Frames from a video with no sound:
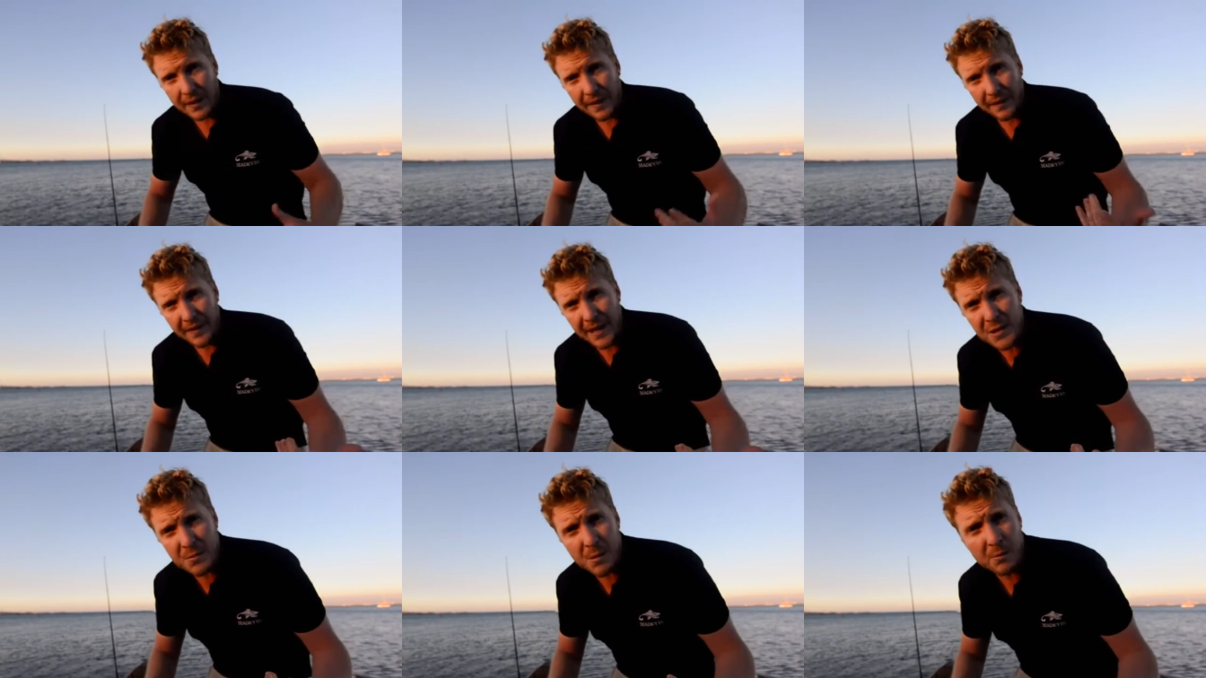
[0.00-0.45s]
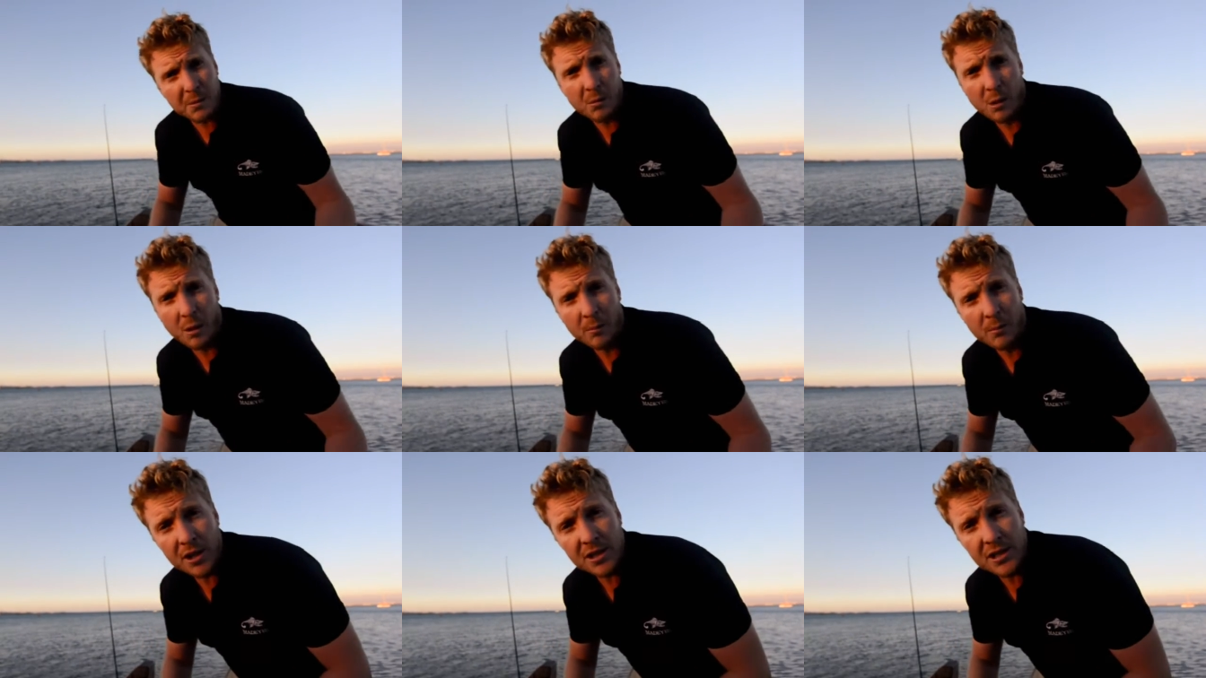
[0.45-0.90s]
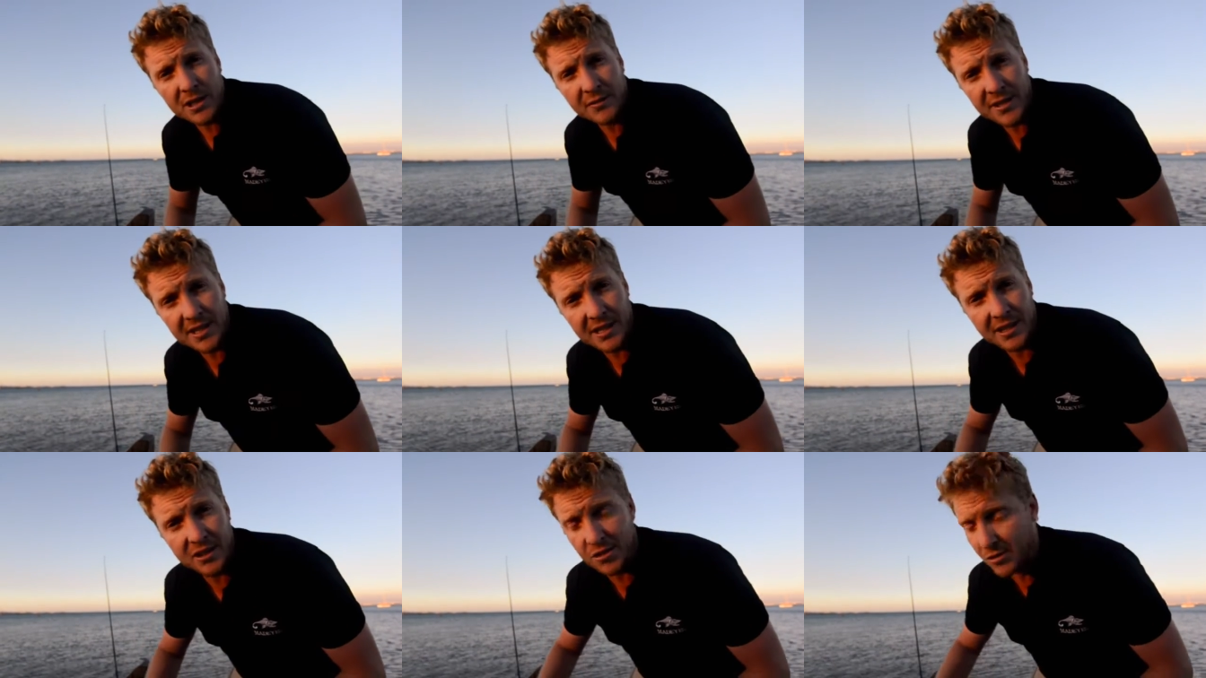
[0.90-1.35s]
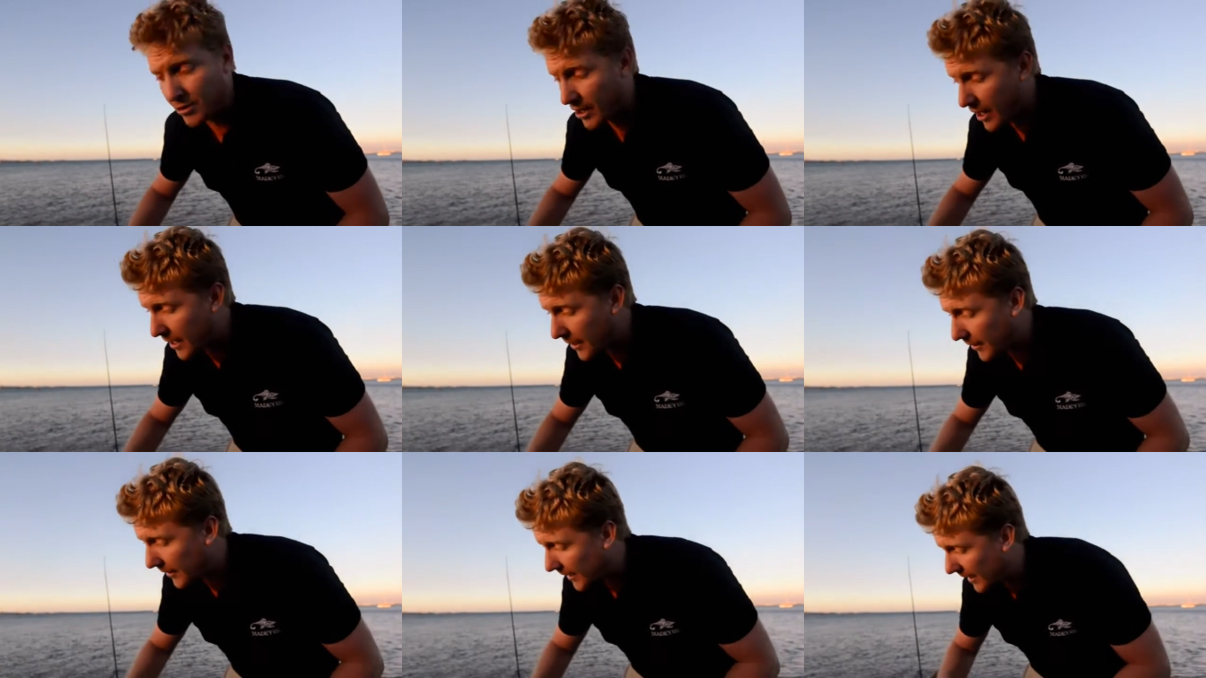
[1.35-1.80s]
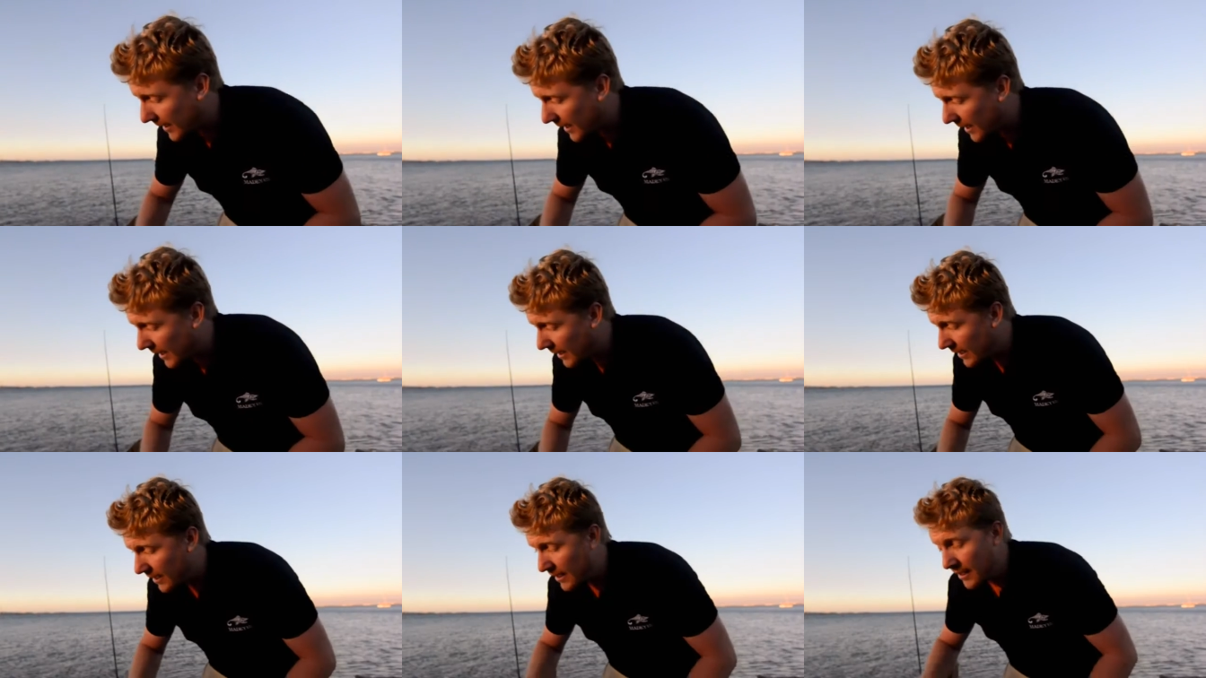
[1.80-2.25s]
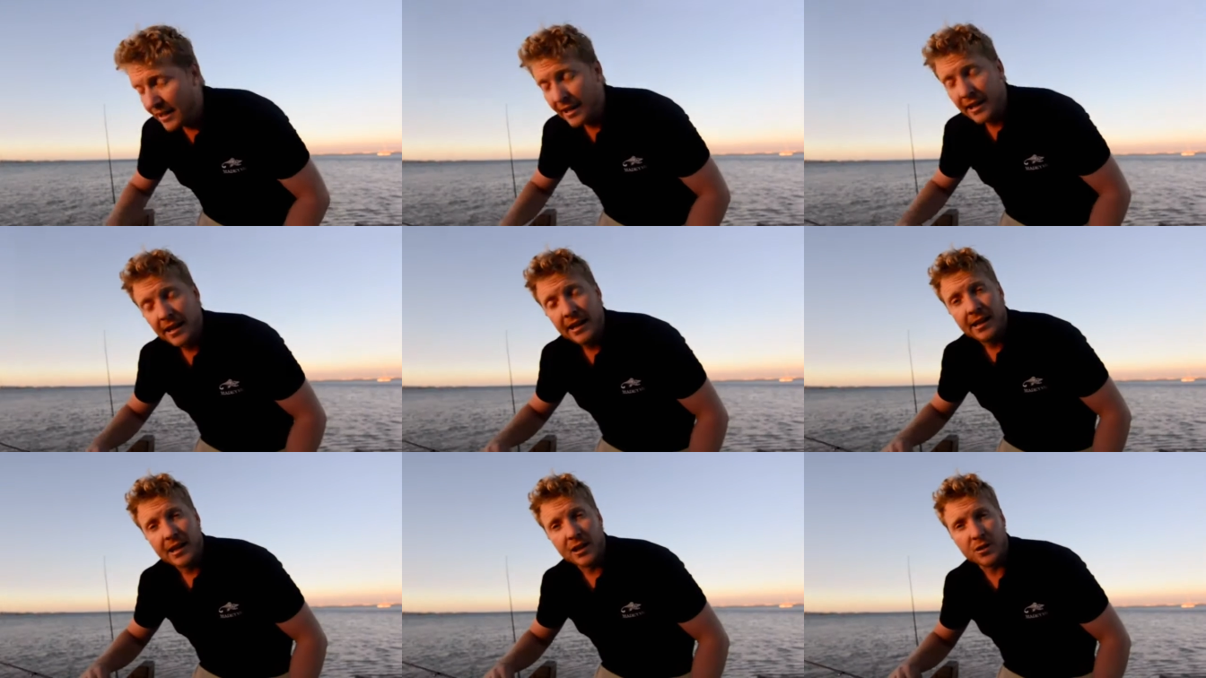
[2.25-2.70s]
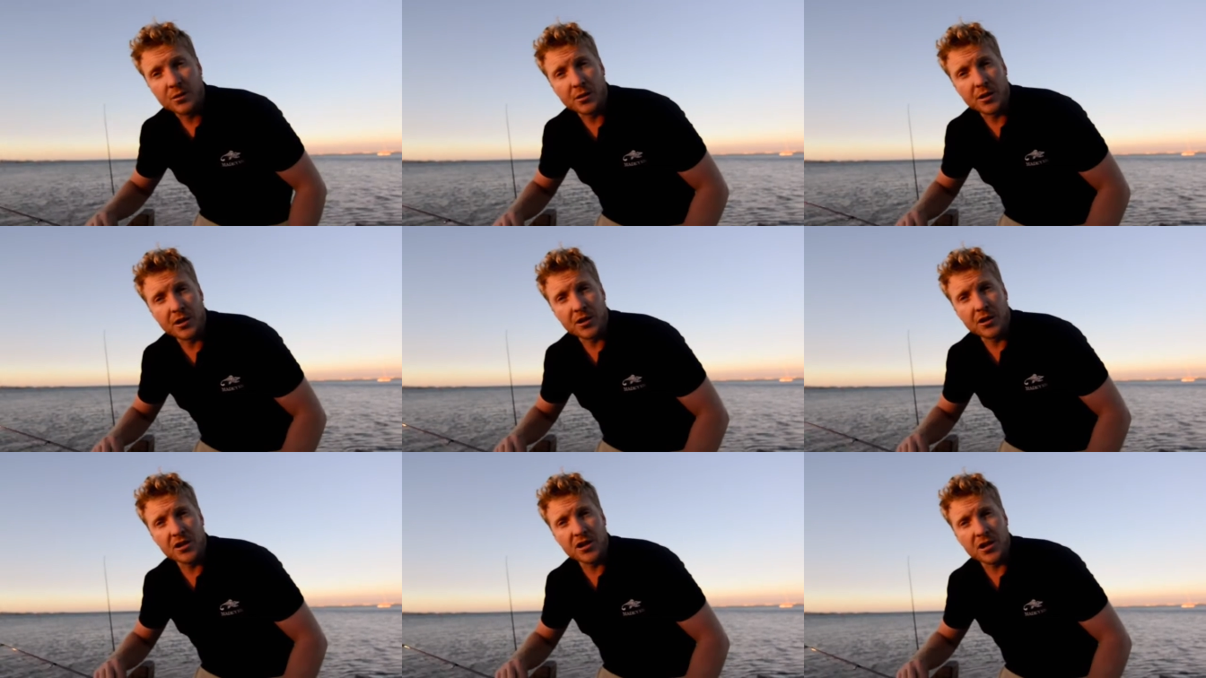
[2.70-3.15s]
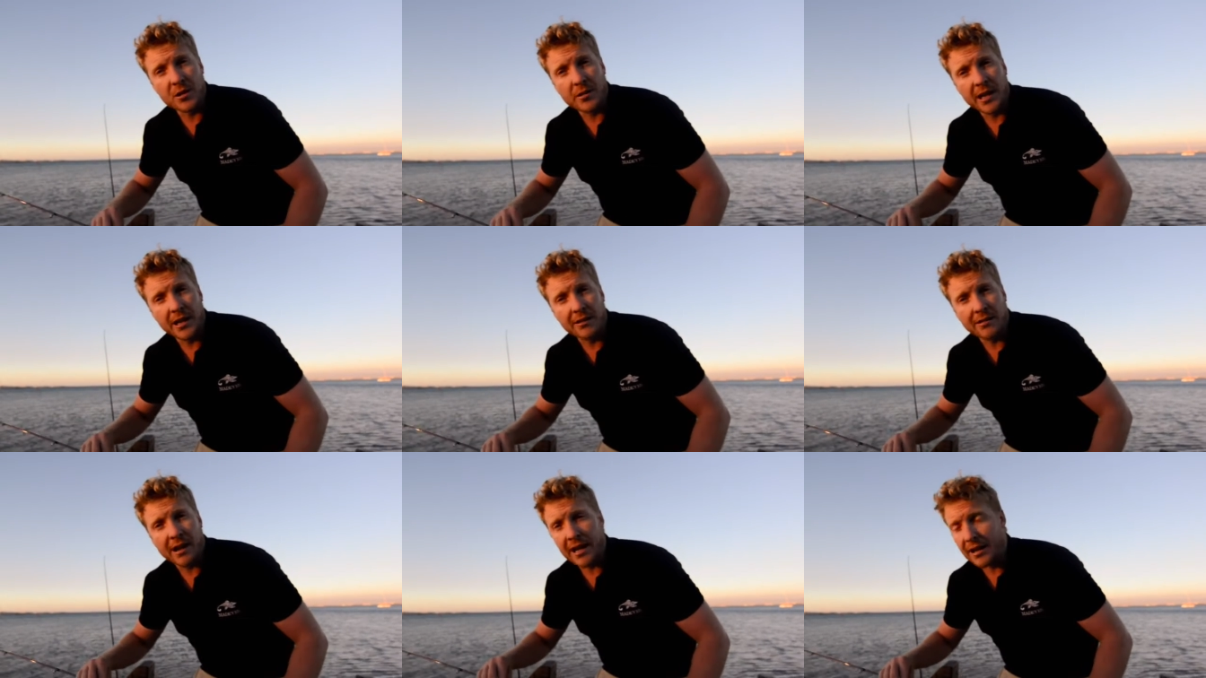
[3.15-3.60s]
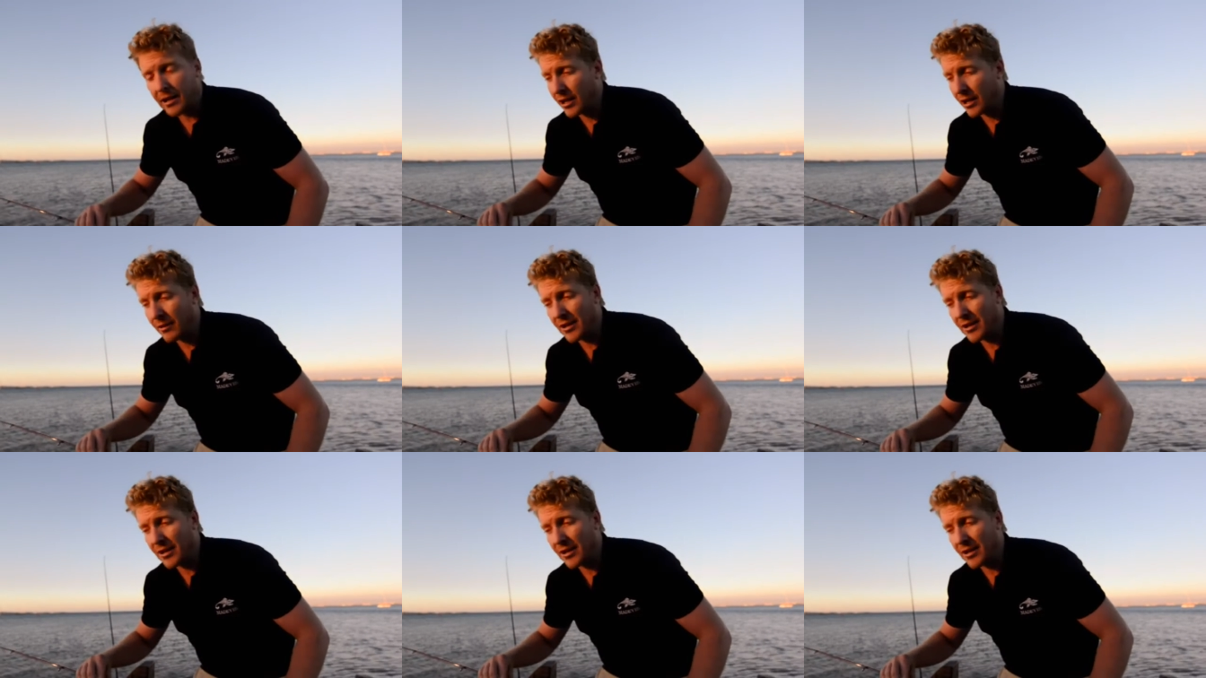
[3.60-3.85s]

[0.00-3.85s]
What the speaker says: That's probably what most of us in Australia here are sort of used to anyway.